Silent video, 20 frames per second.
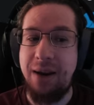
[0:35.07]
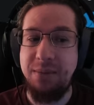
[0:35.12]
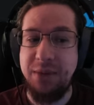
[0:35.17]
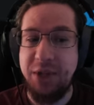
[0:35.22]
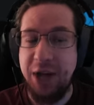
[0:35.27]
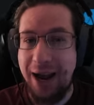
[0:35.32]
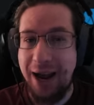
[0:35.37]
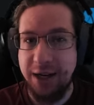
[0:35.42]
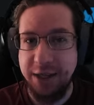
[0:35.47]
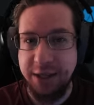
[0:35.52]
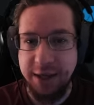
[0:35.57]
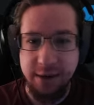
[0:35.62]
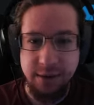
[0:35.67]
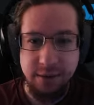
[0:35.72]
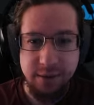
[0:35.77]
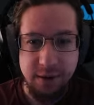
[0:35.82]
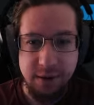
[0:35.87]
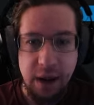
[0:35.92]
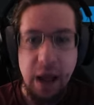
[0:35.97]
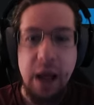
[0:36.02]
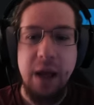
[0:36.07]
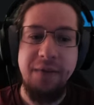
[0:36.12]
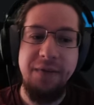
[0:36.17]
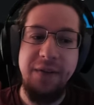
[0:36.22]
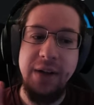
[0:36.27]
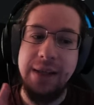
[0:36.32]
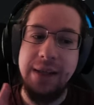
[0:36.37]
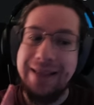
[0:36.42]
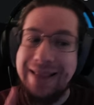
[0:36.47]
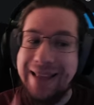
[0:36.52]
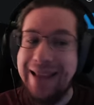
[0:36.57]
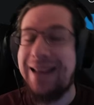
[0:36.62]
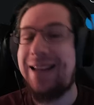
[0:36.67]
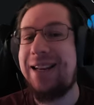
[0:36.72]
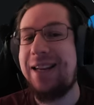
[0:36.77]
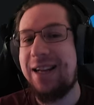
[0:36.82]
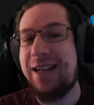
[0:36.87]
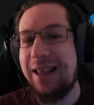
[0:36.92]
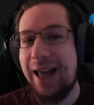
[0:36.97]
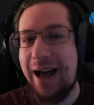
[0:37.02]
Adam Jackson, the
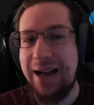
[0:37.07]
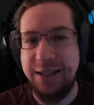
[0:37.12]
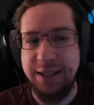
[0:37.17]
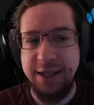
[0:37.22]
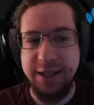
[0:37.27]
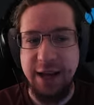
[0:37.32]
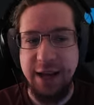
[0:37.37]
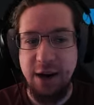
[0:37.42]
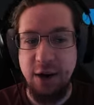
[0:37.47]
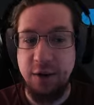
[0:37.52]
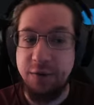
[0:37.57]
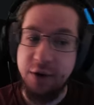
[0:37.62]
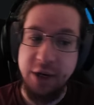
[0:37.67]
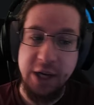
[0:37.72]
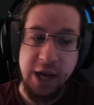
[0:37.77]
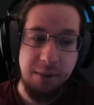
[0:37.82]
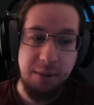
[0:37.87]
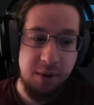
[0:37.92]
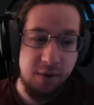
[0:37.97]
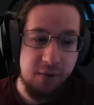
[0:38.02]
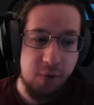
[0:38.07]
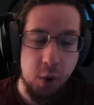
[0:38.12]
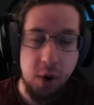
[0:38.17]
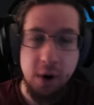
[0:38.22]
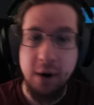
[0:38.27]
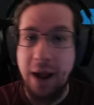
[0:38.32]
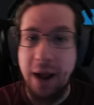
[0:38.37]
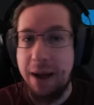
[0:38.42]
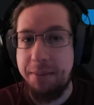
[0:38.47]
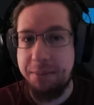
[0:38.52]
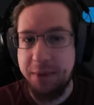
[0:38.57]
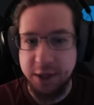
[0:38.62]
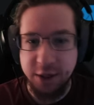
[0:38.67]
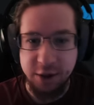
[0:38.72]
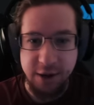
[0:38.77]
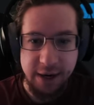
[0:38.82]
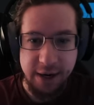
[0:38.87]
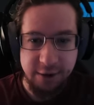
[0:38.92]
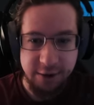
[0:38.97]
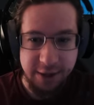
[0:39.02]
lead class designer for Diablo four at
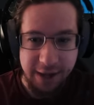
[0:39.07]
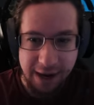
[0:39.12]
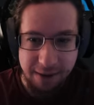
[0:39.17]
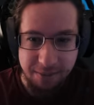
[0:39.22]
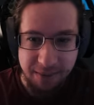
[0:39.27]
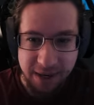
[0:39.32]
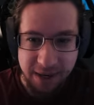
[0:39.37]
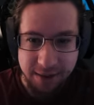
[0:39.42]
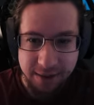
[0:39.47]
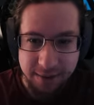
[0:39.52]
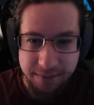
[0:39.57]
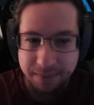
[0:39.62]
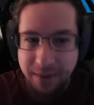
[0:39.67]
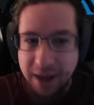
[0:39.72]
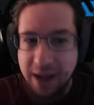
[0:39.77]
Blizzard Entertainment,